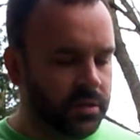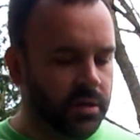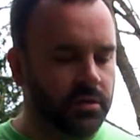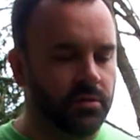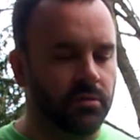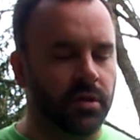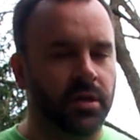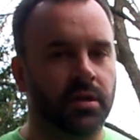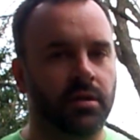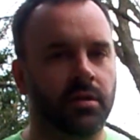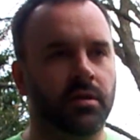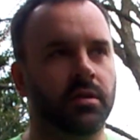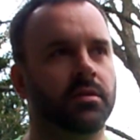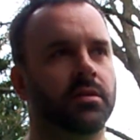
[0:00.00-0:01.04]
I do like
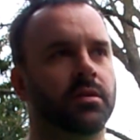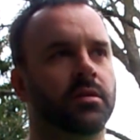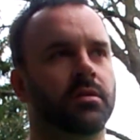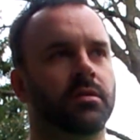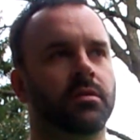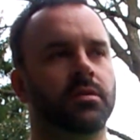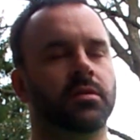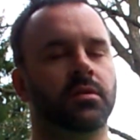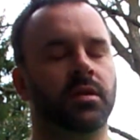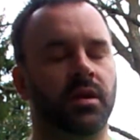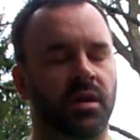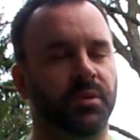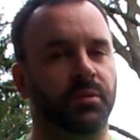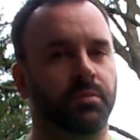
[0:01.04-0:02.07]

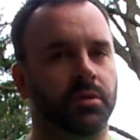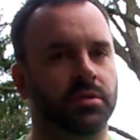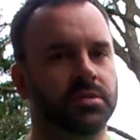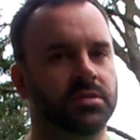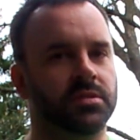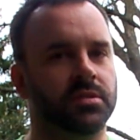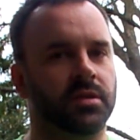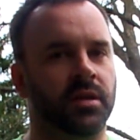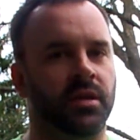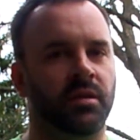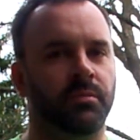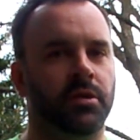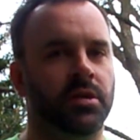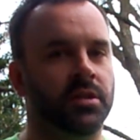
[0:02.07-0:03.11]
comic books. I
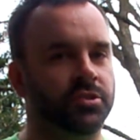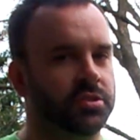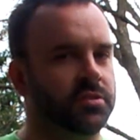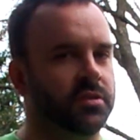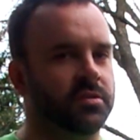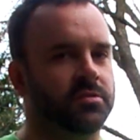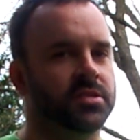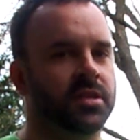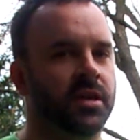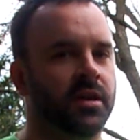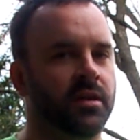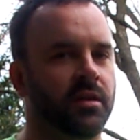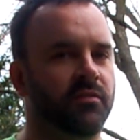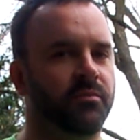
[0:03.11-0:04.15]
am a Ninja Turtles
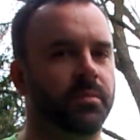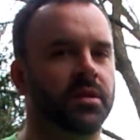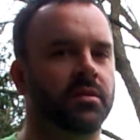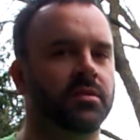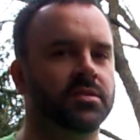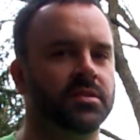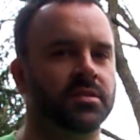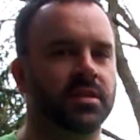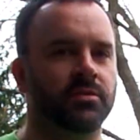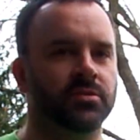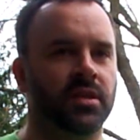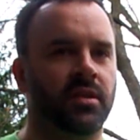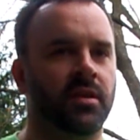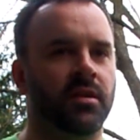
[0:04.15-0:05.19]
guy. I've been since I
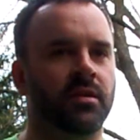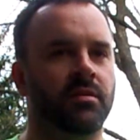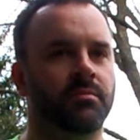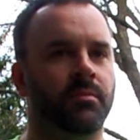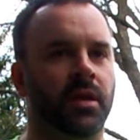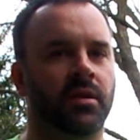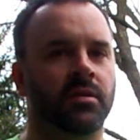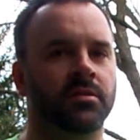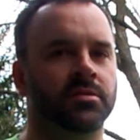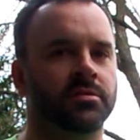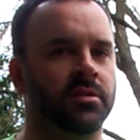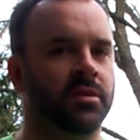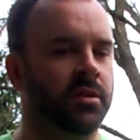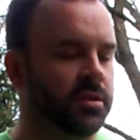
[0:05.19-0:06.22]
was a kid. My kids are
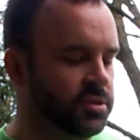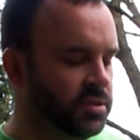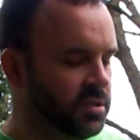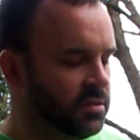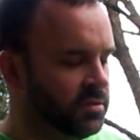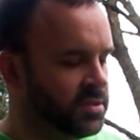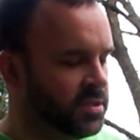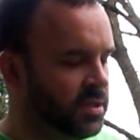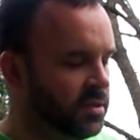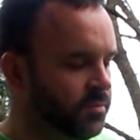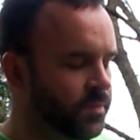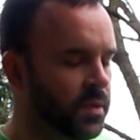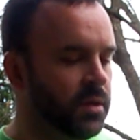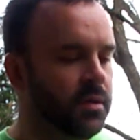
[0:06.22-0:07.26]
into Ninja Turtles
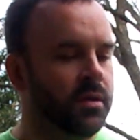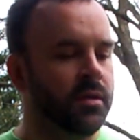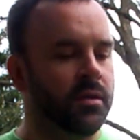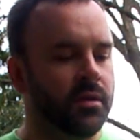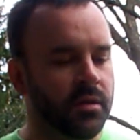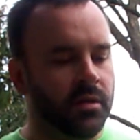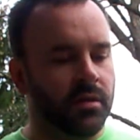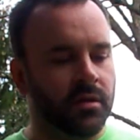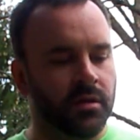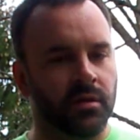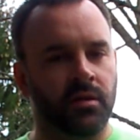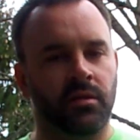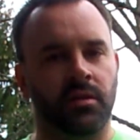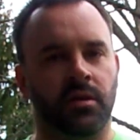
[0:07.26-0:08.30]

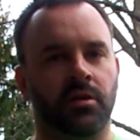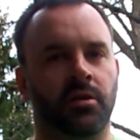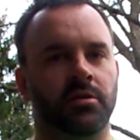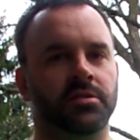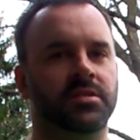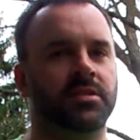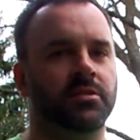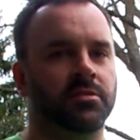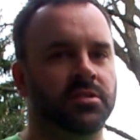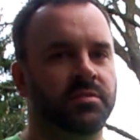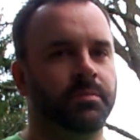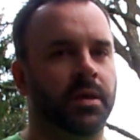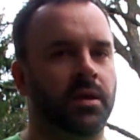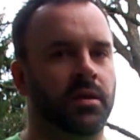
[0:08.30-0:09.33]
now. And the current series
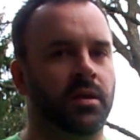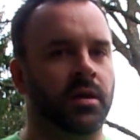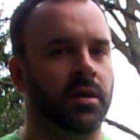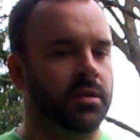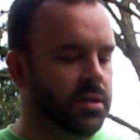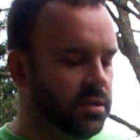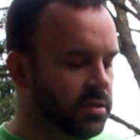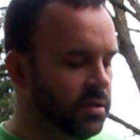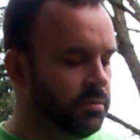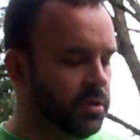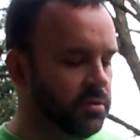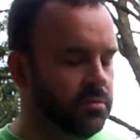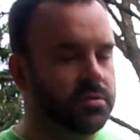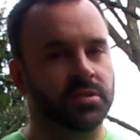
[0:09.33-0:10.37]
by
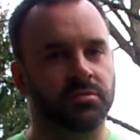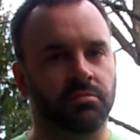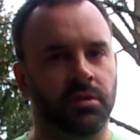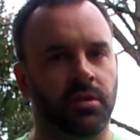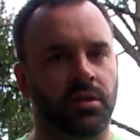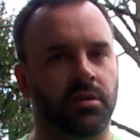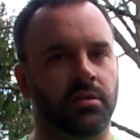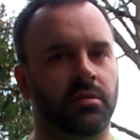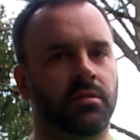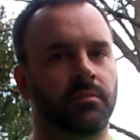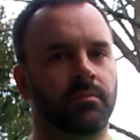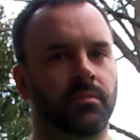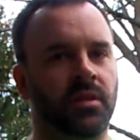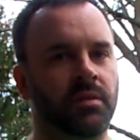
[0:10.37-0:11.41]
IDW is really good.
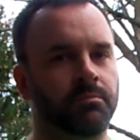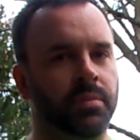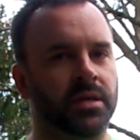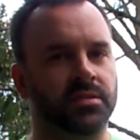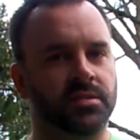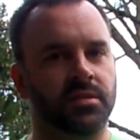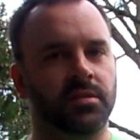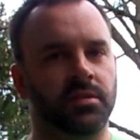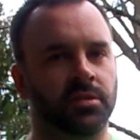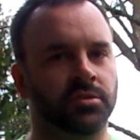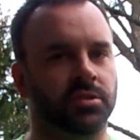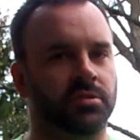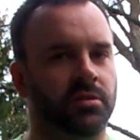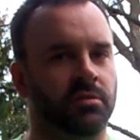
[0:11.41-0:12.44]
The best
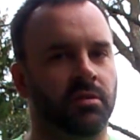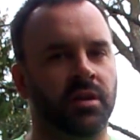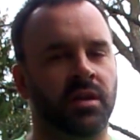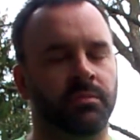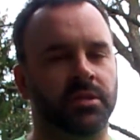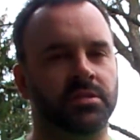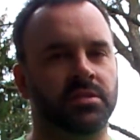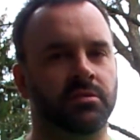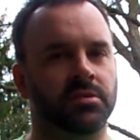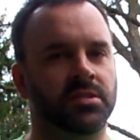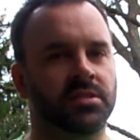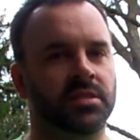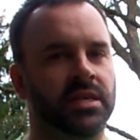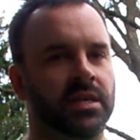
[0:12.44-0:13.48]
Ninja Turtle comic series
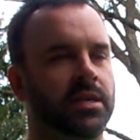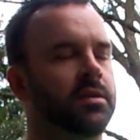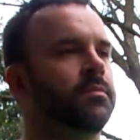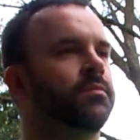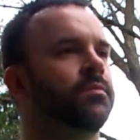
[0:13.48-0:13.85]
to date.